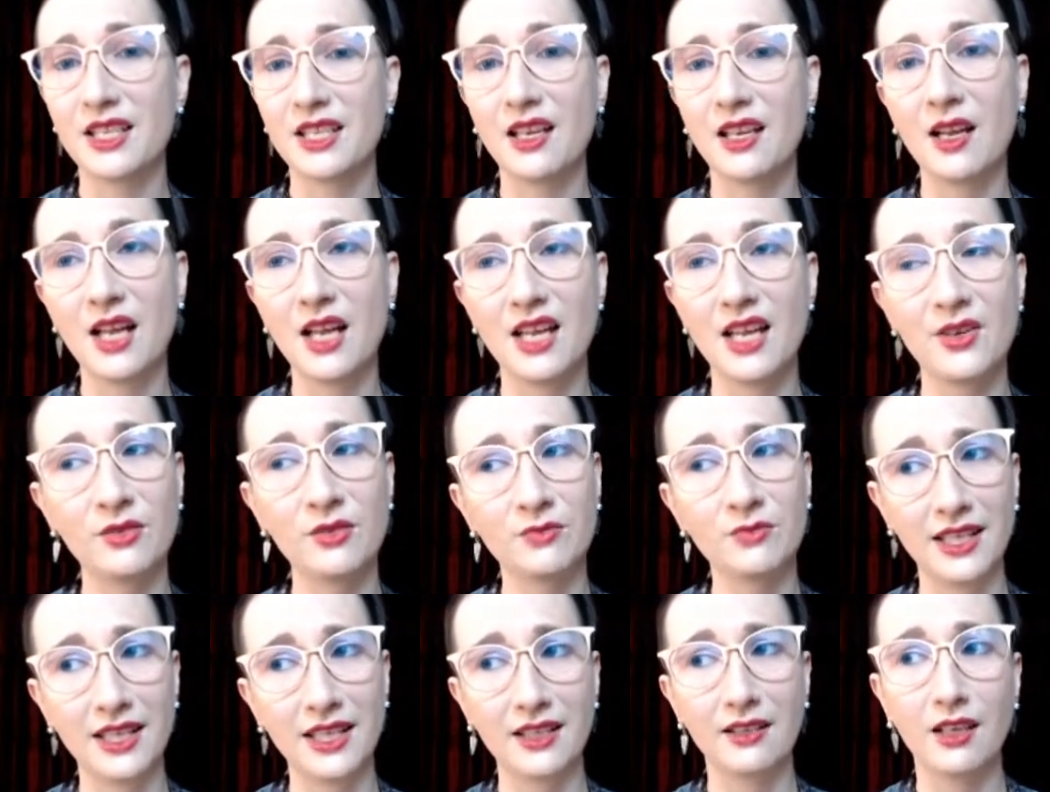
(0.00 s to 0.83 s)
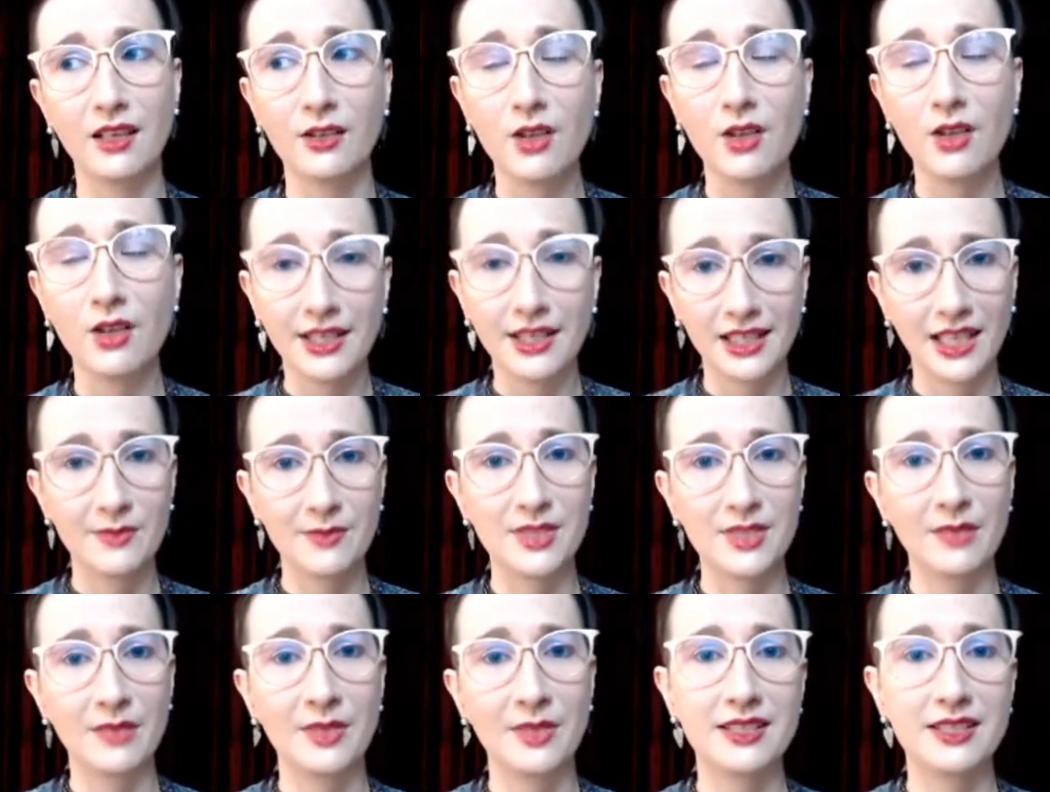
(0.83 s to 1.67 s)
I, I don't play a lot of games.
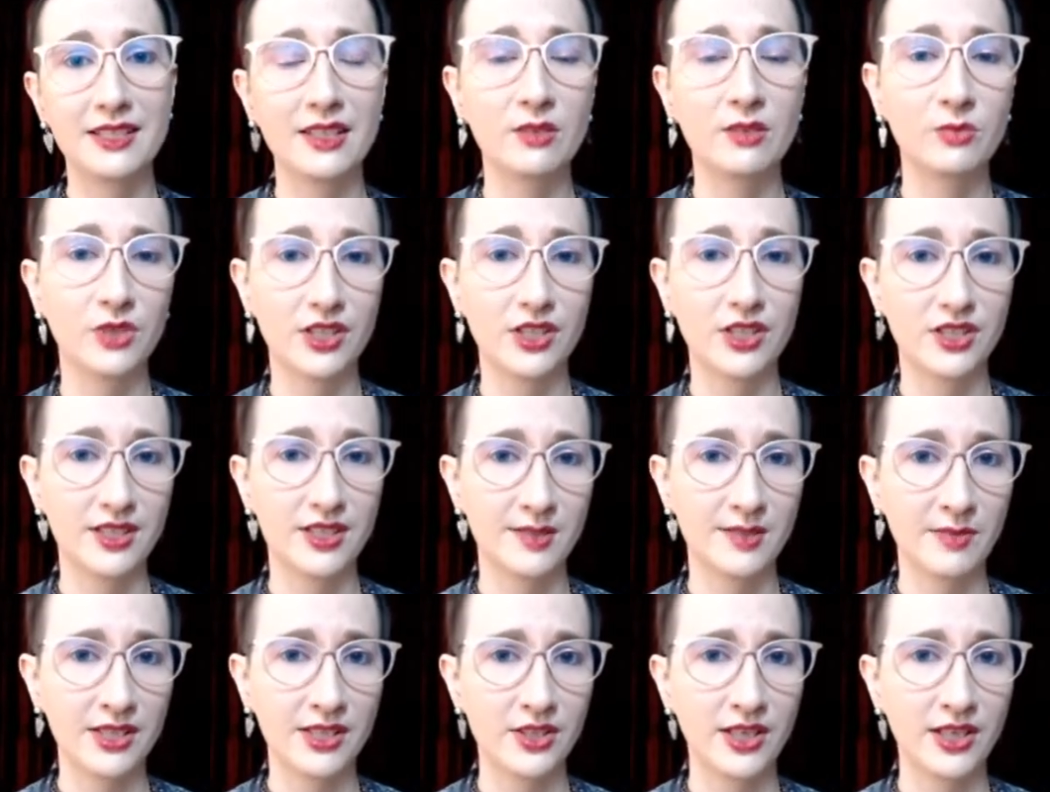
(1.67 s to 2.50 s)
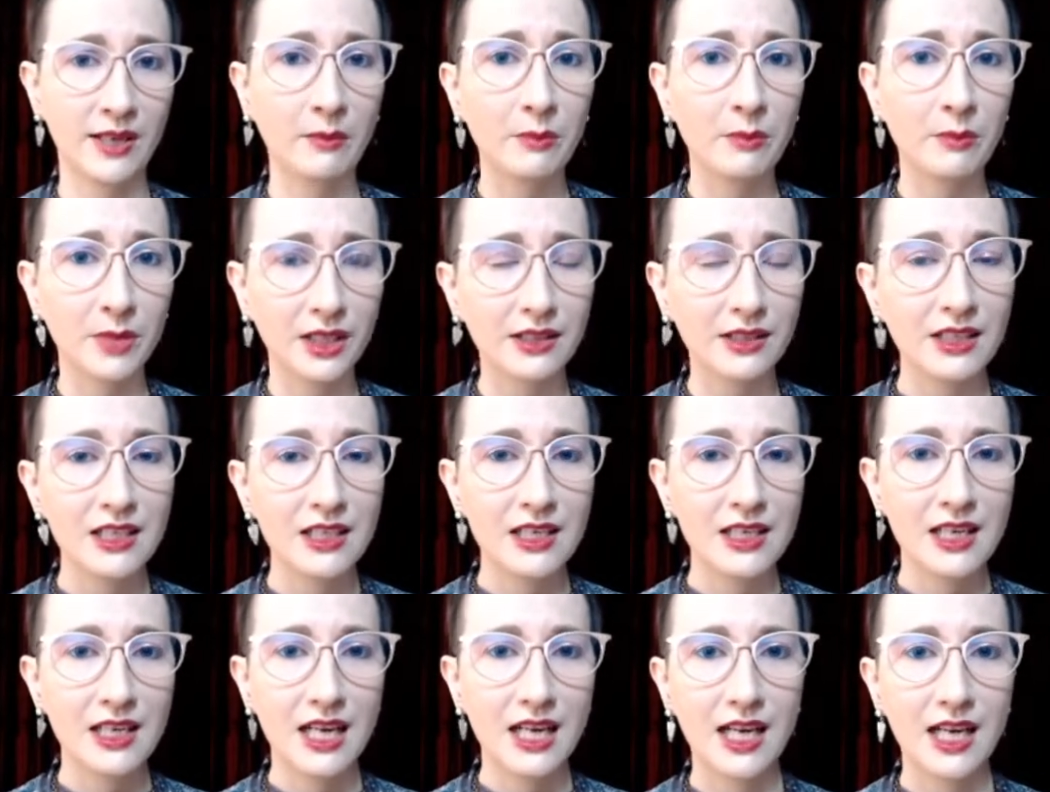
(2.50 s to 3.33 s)
I mean, Tilt Brush is my jam. But
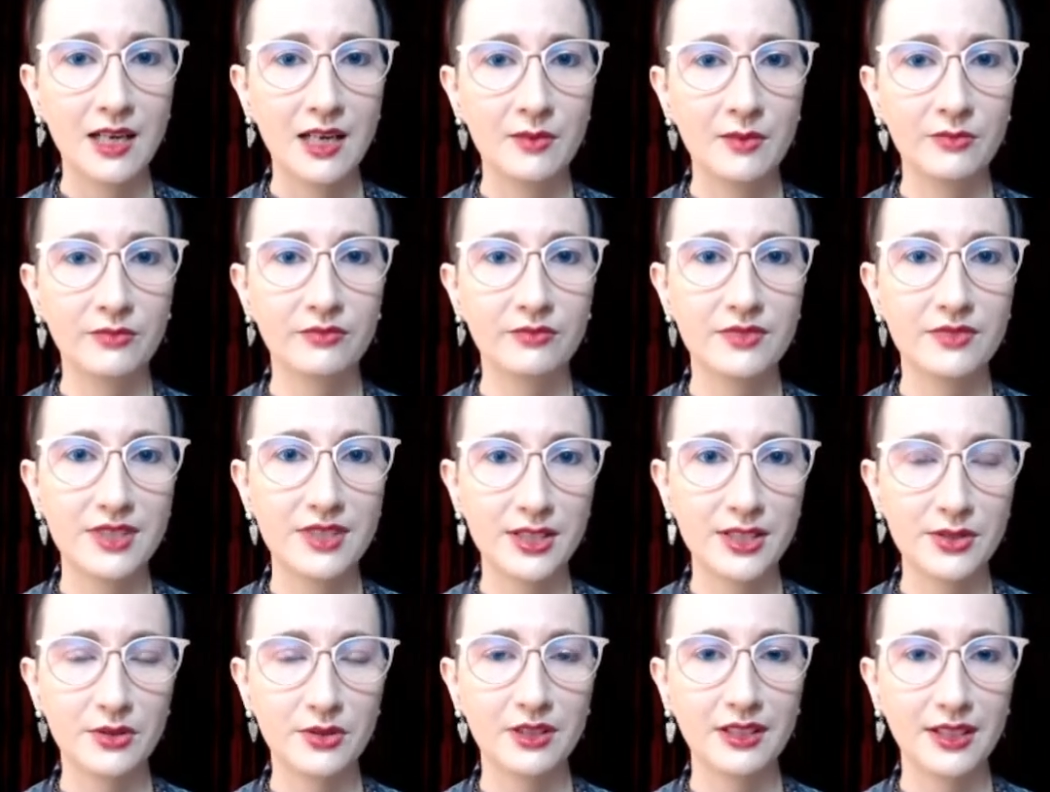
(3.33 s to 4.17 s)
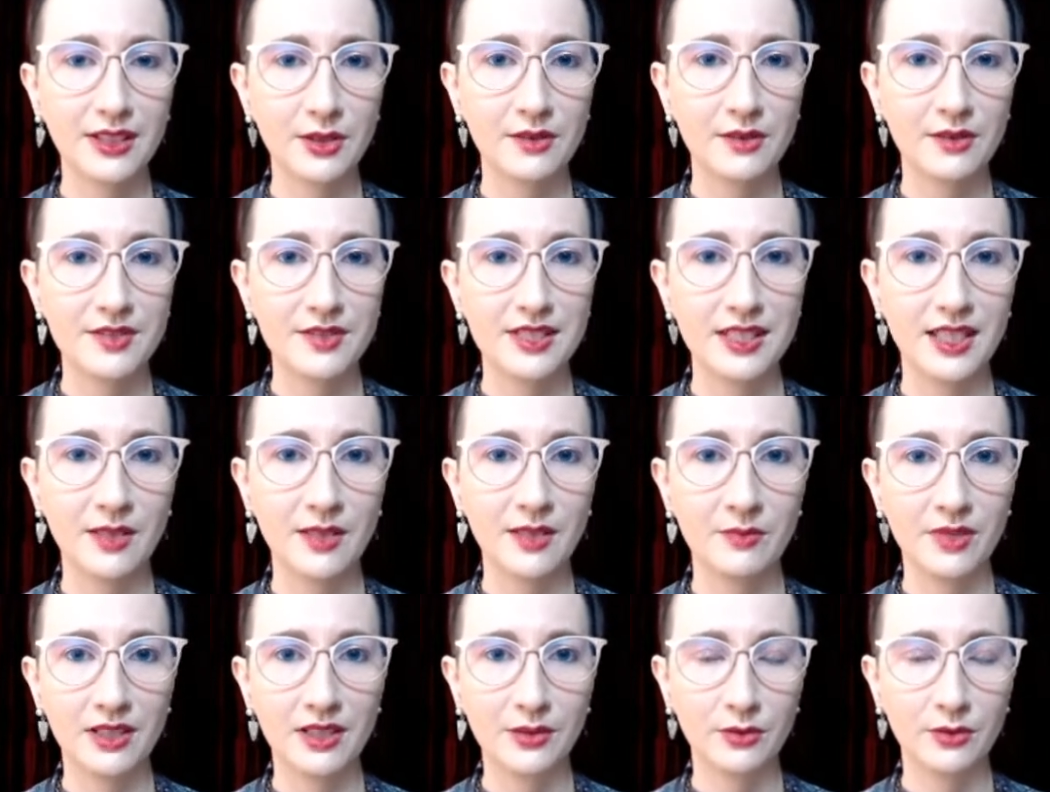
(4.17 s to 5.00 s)
um, to sort of let off steam,
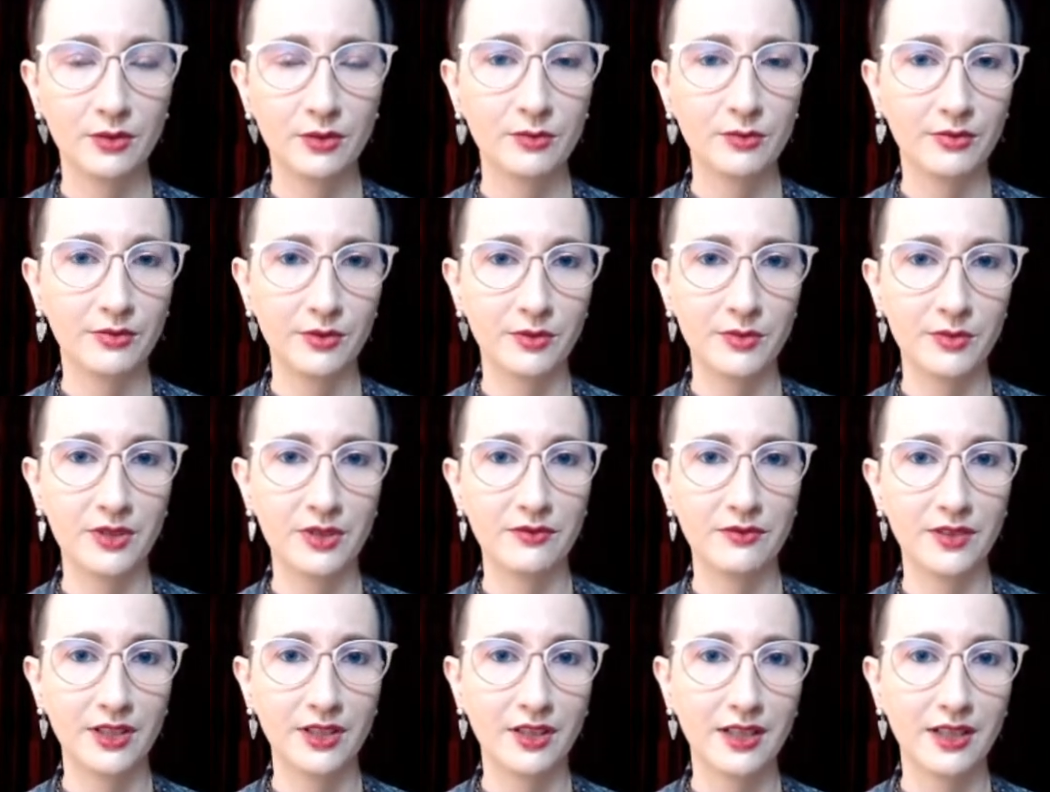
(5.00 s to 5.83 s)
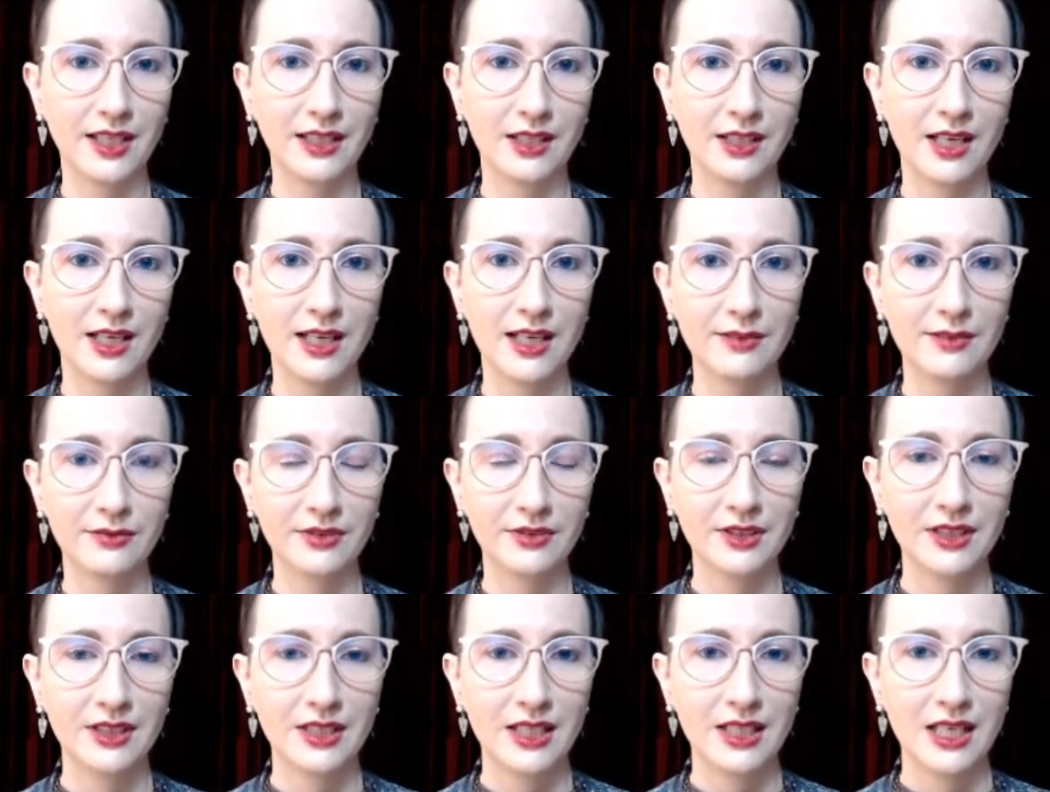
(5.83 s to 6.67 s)
a group from the V R A Live
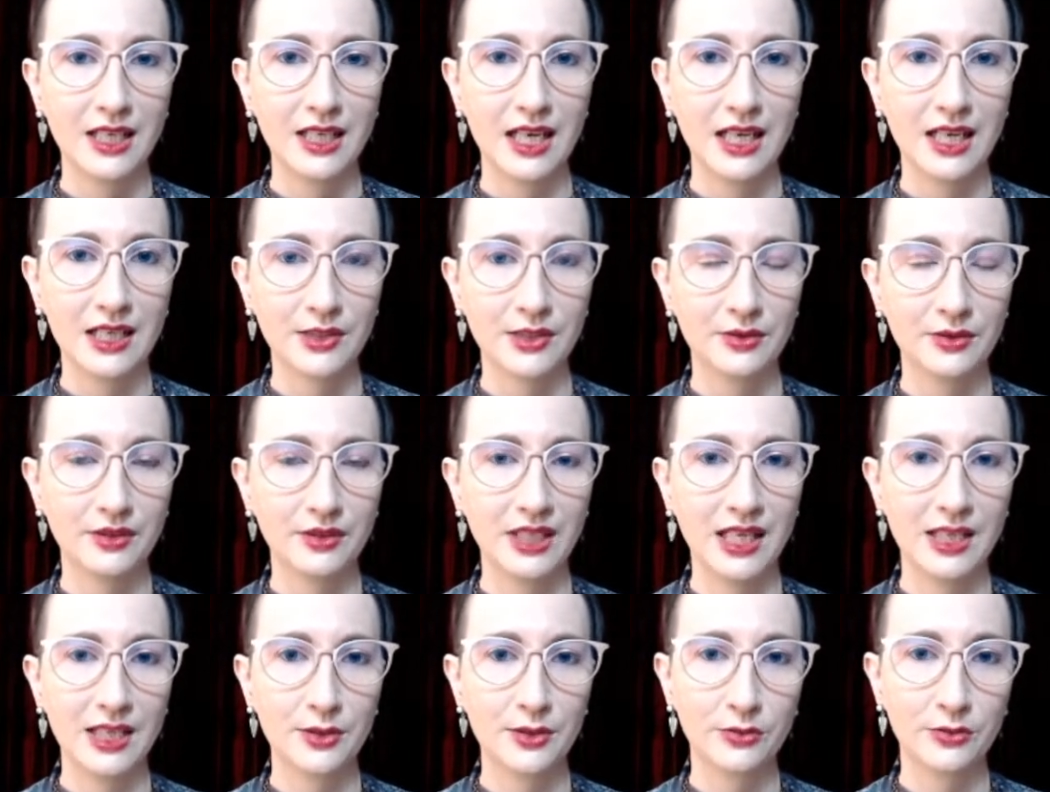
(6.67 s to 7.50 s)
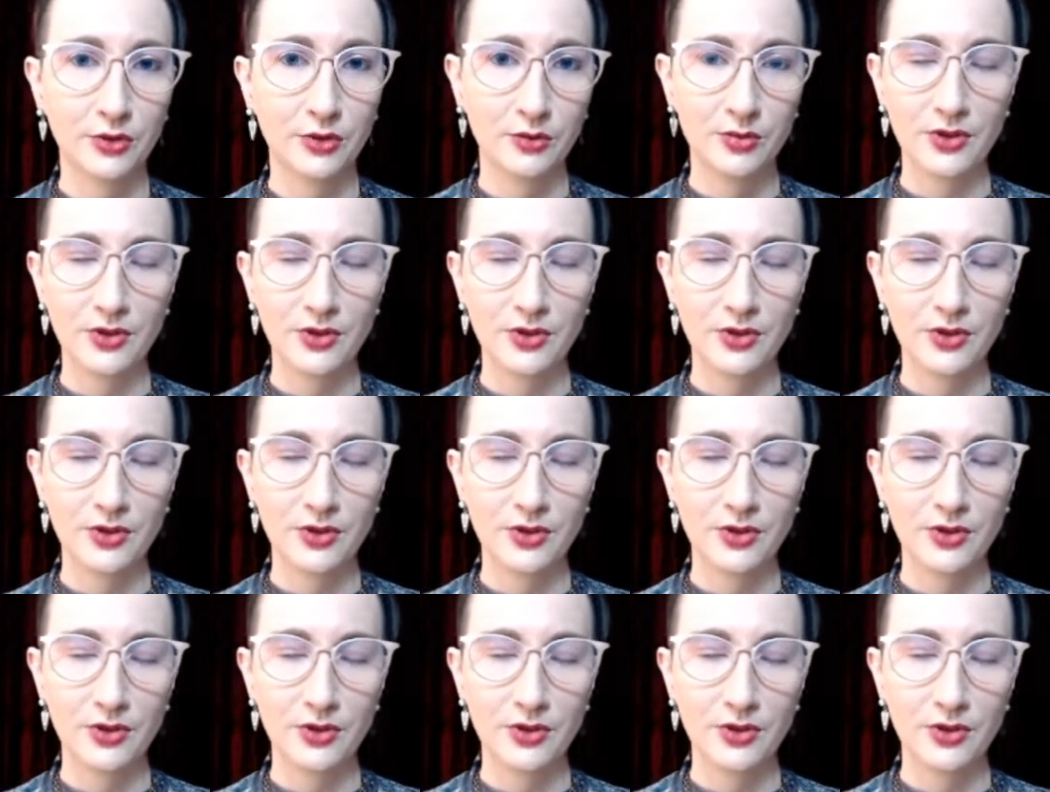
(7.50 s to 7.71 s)
uh, uh, group